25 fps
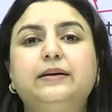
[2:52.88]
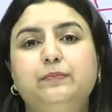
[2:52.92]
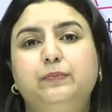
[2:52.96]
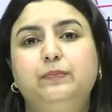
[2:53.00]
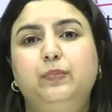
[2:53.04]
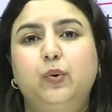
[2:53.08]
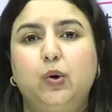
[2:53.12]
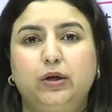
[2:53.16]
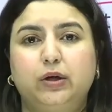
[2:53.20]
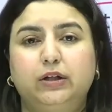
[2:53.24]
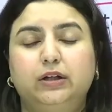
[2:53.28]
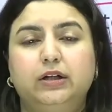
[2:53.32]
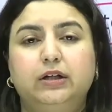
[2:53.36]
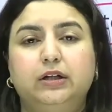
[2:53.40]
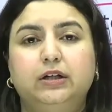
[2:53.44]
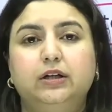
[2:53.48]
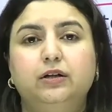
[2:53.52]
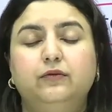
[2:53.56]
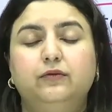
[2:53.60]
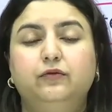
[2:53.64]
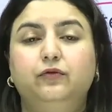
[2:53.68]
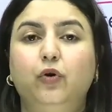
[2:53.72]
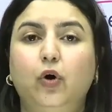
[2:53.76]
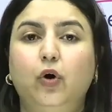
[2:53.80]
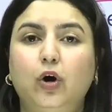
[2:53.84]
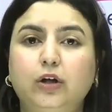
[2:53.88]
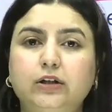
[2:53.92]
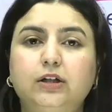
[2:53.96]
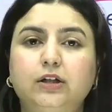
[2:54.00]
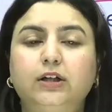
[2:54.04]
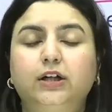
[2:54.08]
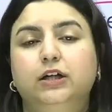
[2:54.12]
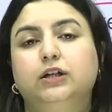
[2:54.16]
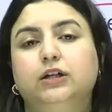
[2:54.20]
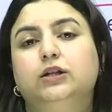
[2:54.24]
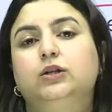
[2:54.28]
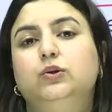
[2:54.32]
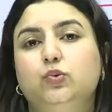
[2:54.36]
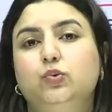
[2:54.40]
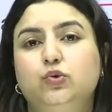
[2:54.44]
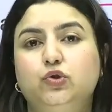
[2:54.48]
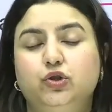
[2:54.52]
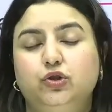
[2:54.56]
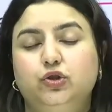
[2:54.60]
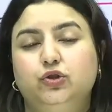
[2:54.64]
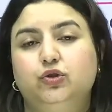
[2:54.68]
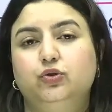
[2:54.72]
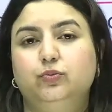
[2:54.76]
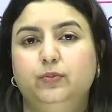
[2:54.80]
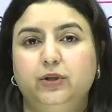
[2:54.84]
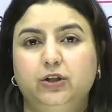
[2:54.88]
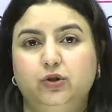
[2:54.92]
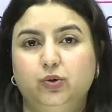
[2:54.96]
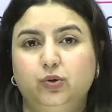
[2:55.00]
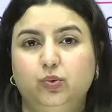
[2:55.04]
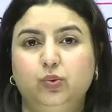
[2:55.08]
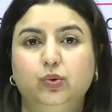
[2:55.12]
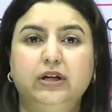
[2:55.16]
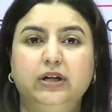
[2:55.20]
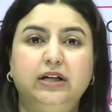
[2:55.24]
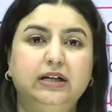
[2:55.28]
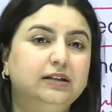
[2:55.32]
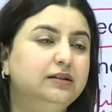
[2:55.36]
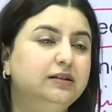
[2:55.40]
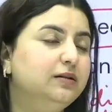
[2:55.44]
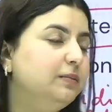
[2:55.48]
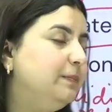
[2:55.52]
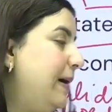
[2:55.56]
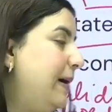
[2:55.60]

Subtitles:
important for the conclusion to be true in the